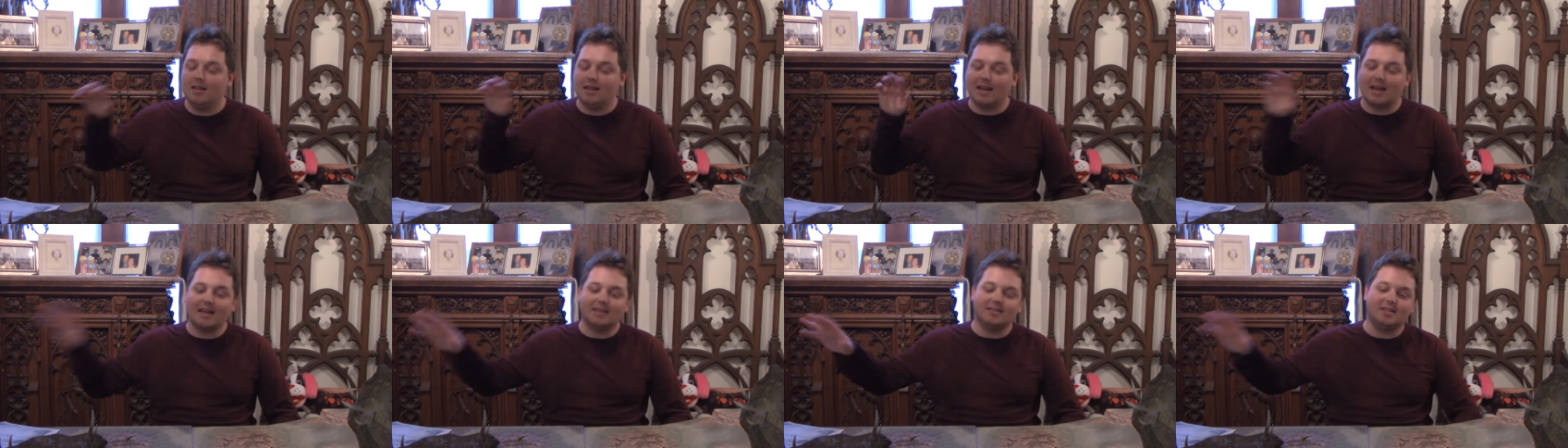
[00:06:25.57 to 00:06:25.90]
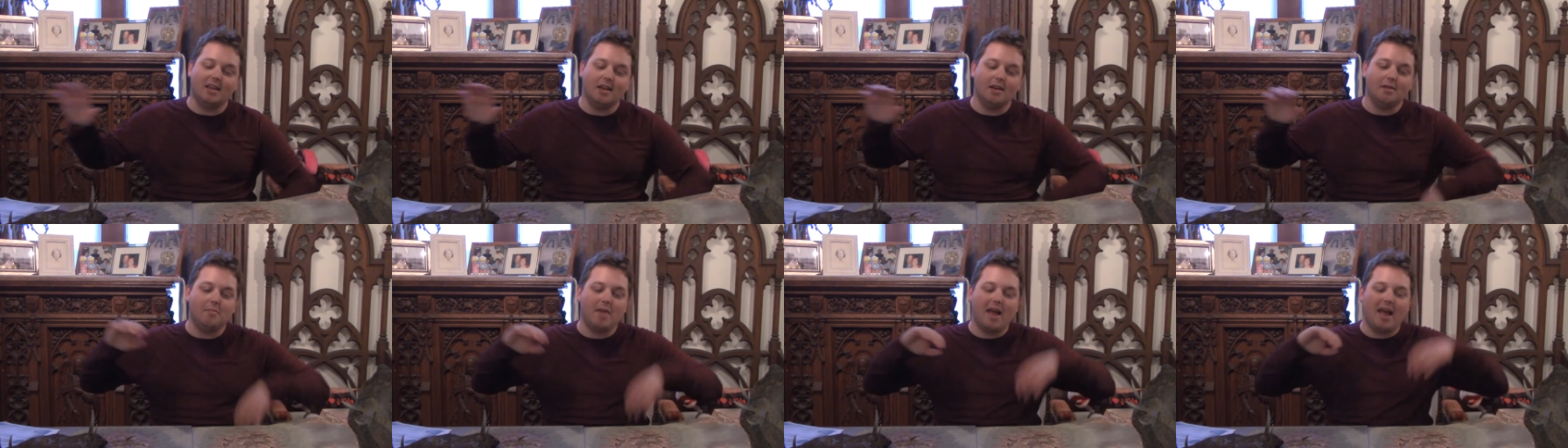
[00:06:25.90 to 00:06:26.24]
that gets
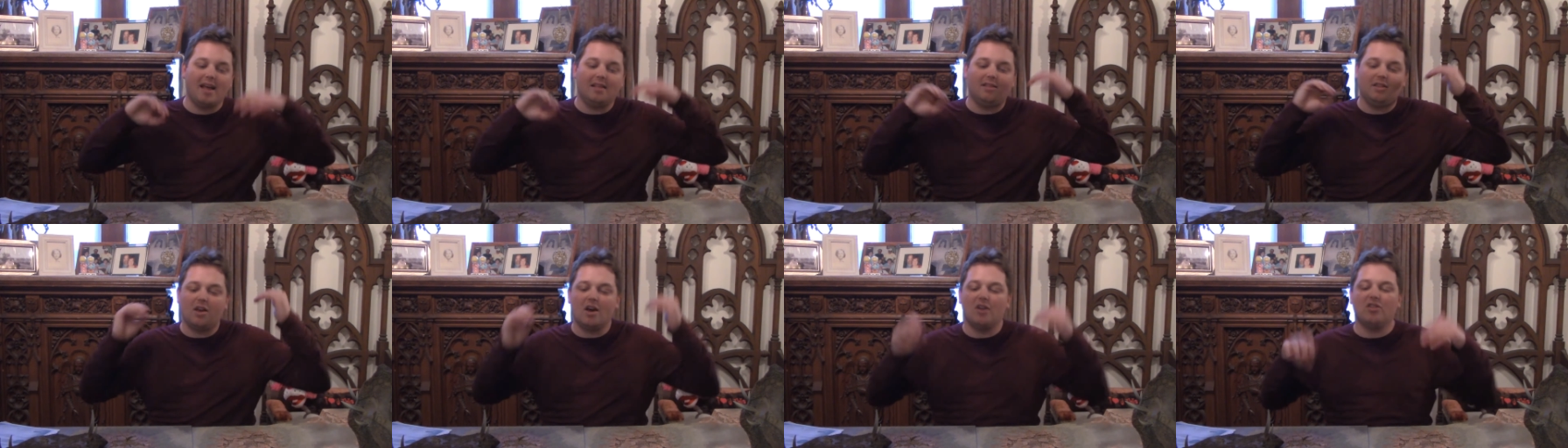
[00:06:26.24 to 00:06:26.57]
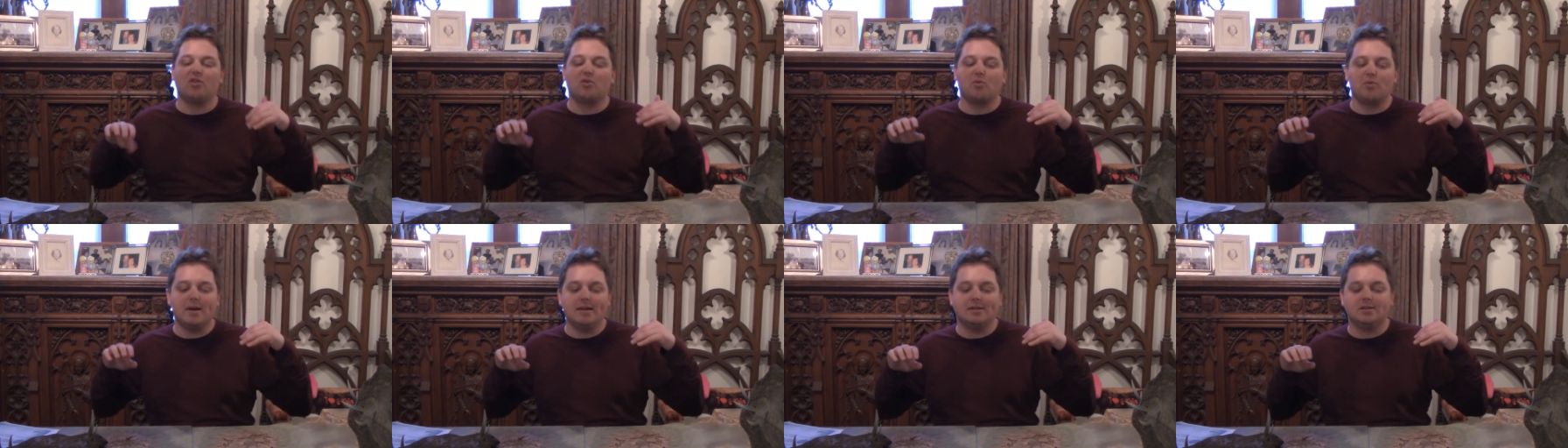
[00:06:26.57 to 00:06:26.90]
him and the
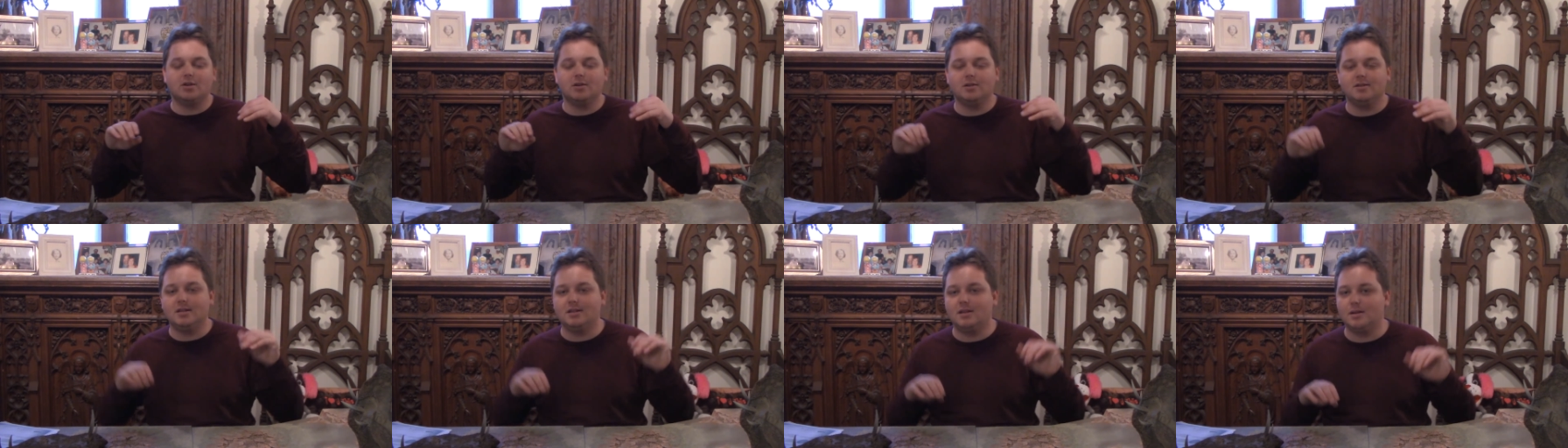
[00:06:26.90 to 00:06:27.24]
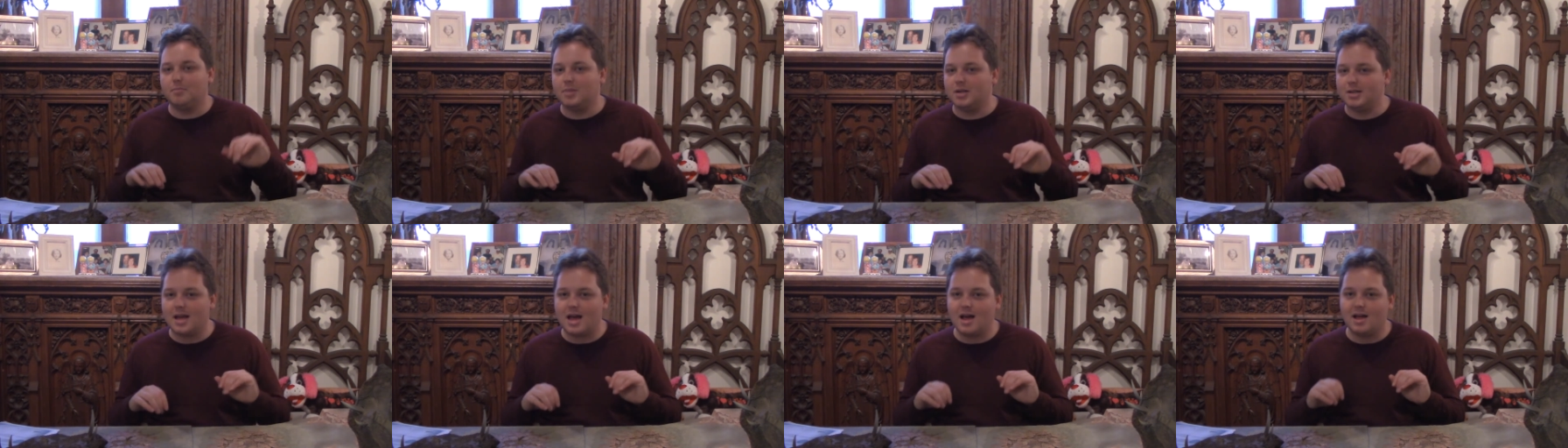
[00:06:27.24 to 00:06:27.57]
other wizards in the
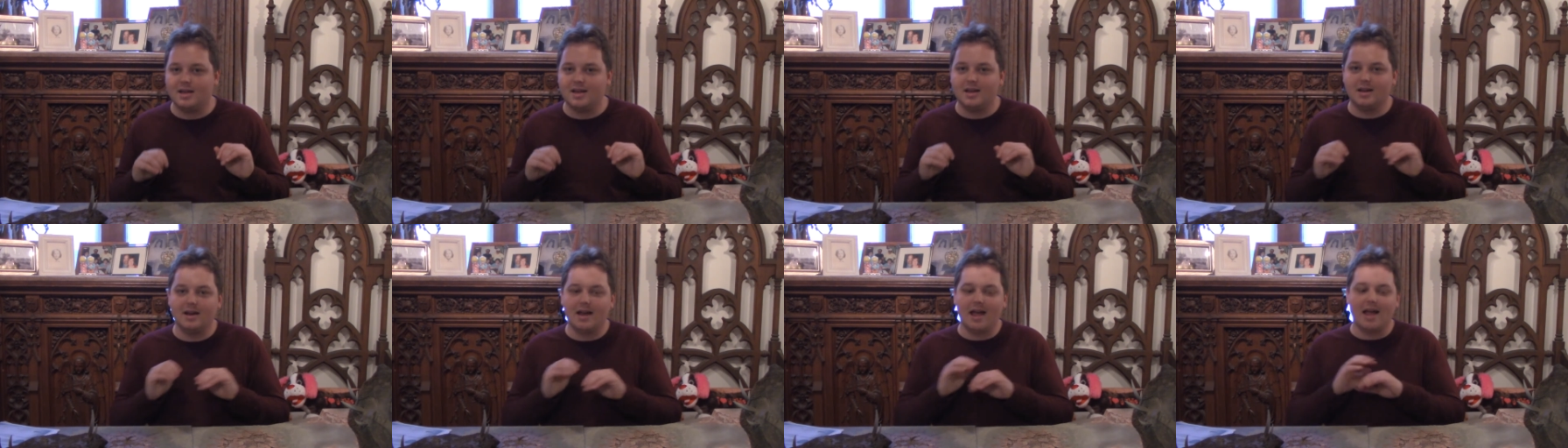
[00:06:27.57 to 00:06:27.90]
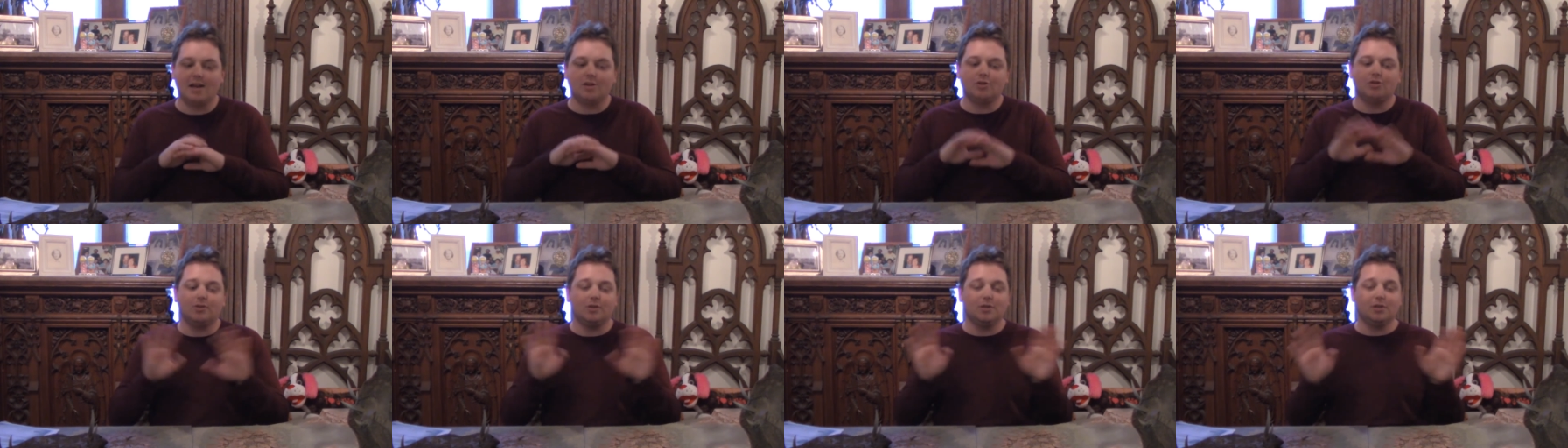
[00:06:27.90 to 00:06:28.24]
battalion
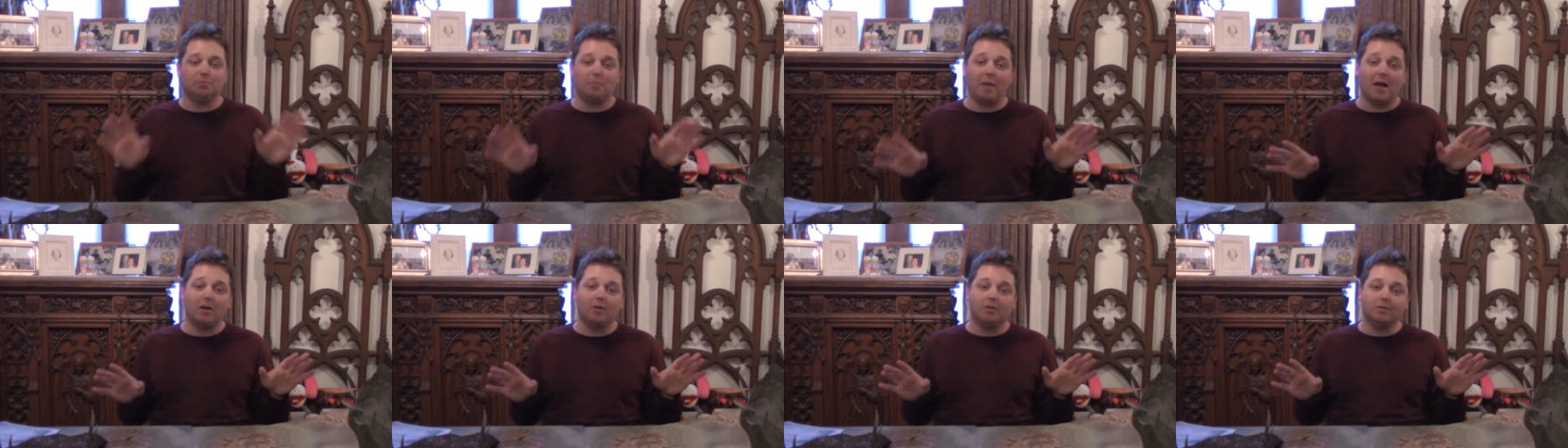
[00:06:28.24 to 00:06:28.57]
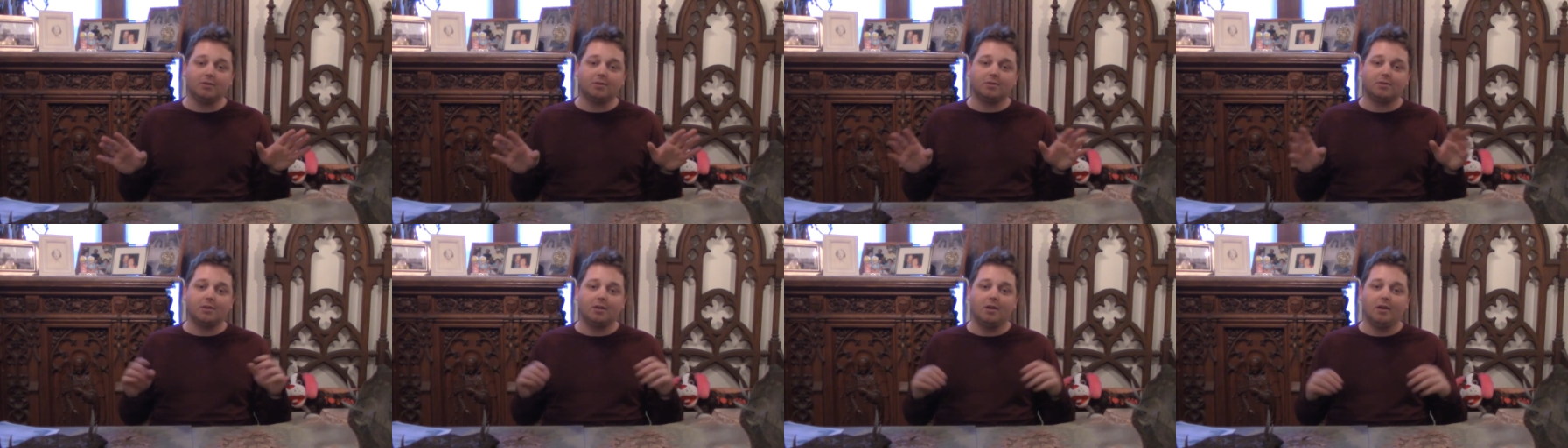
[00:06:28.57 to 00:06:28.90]
extra
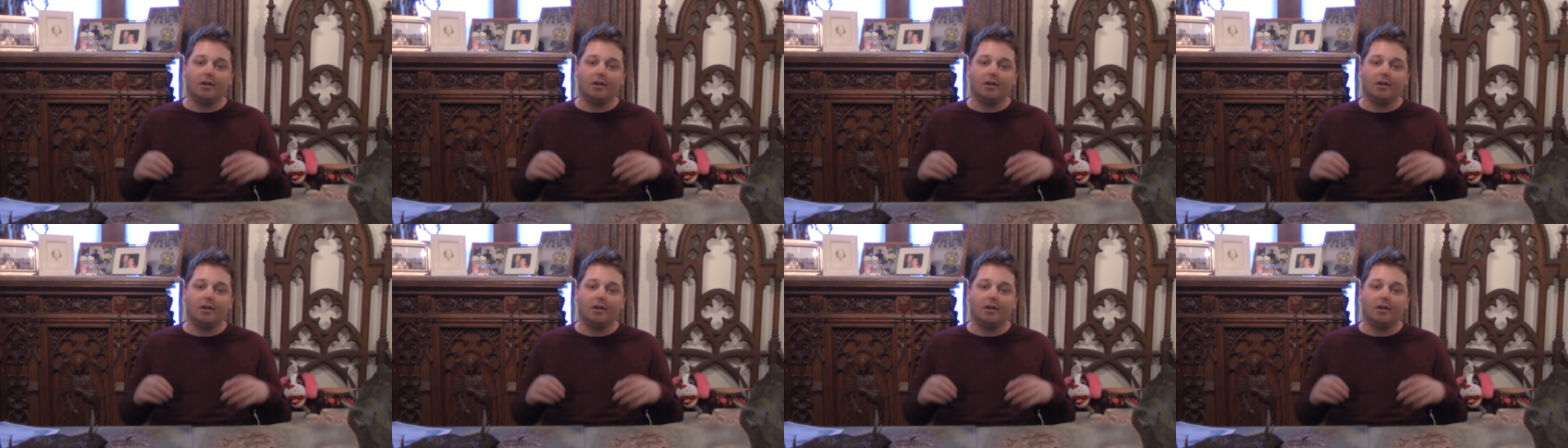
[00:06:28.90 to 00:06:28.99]
spells,